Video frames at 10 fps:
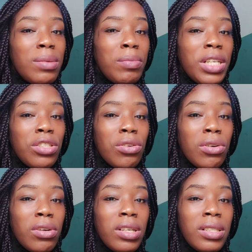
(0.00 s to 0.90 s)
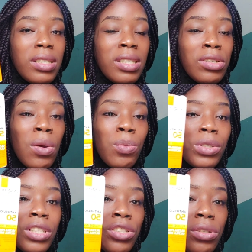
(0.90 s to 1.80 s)
Make sure if the sun
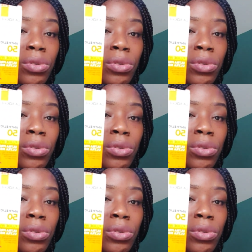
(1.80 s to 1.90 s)
protection